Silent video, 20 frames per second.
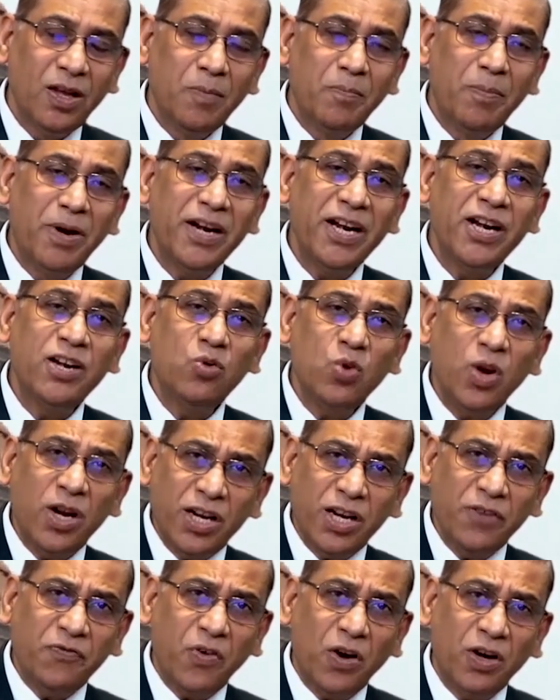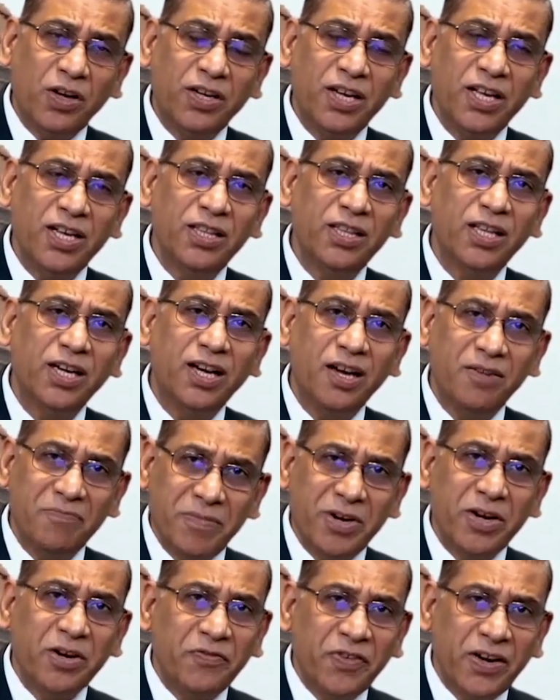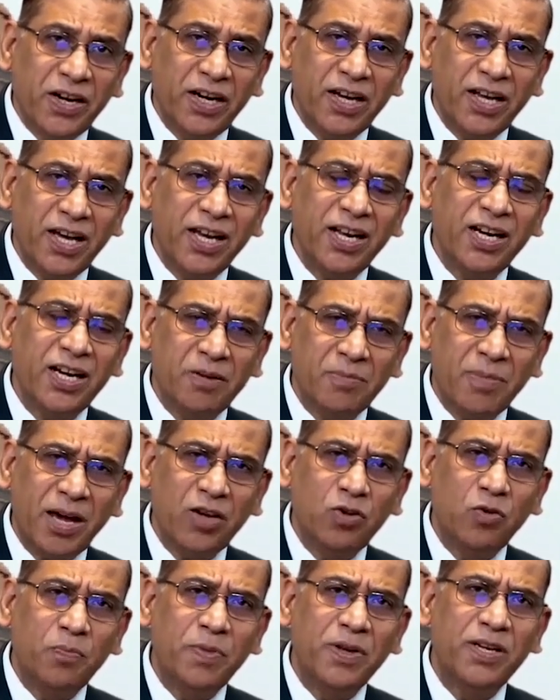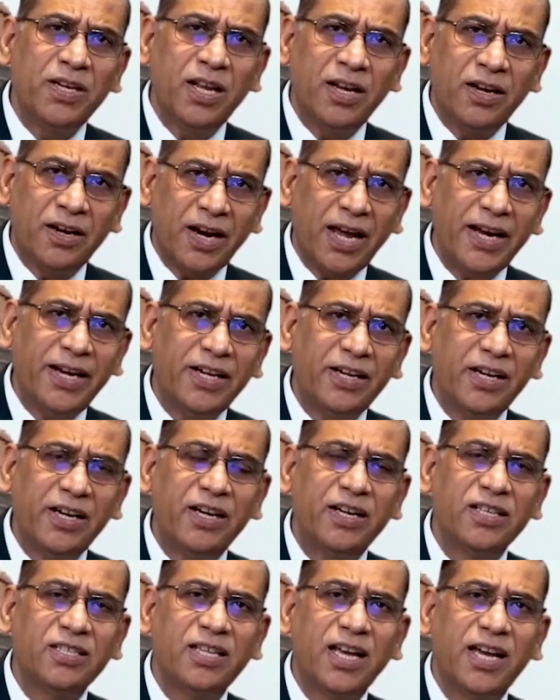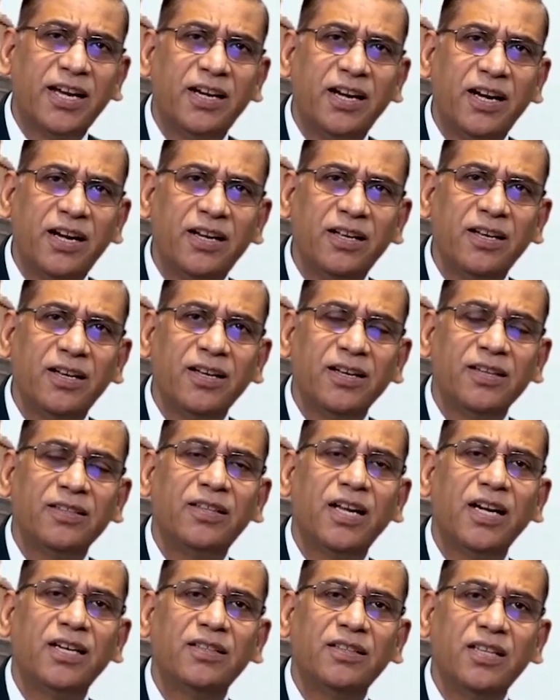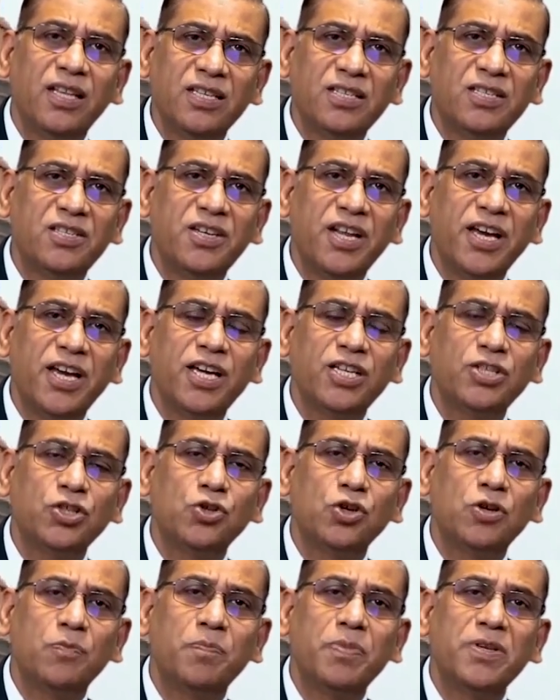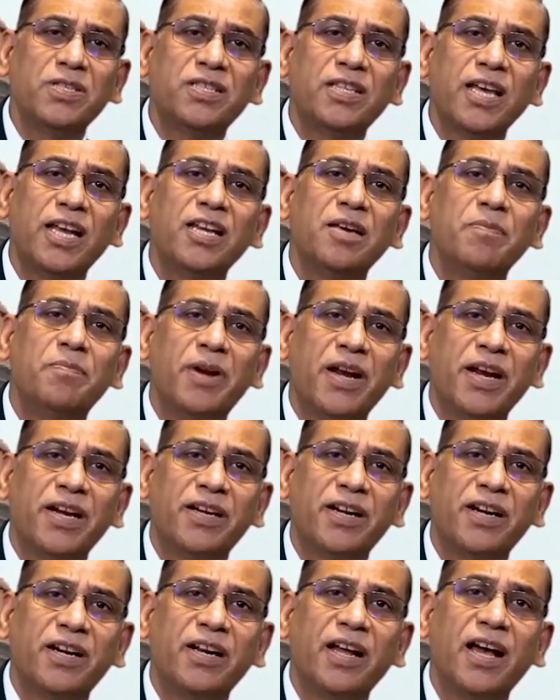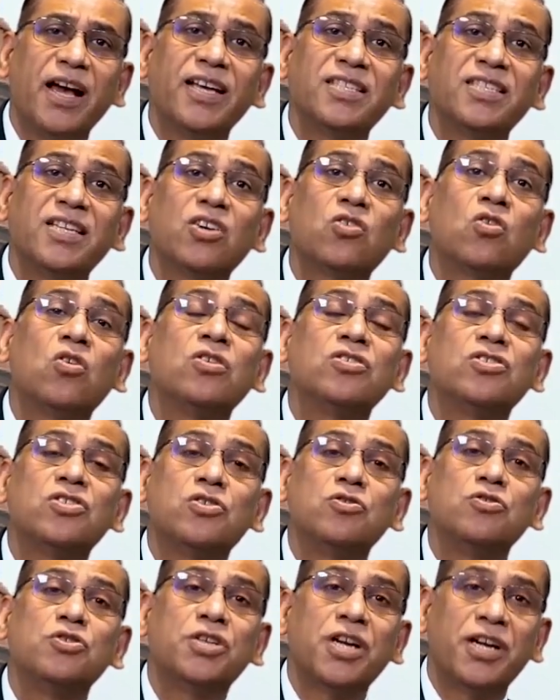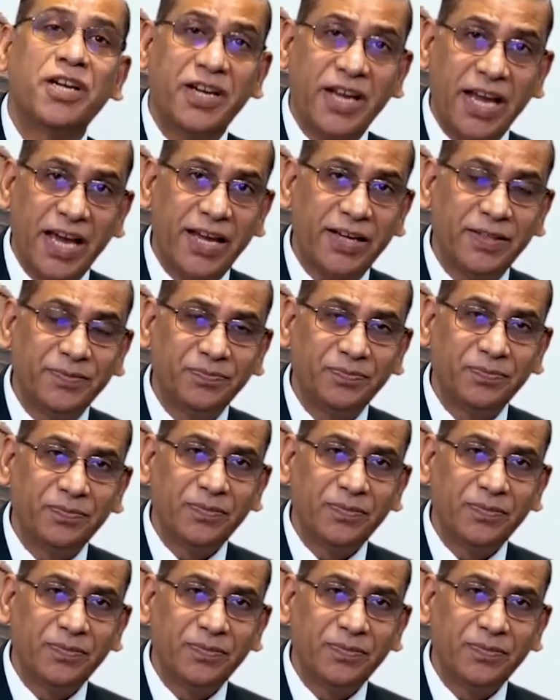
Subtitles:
But in 2014, the Government of India, and in my opinion rightly, decided that this day should be celebrated as a Constitution Day.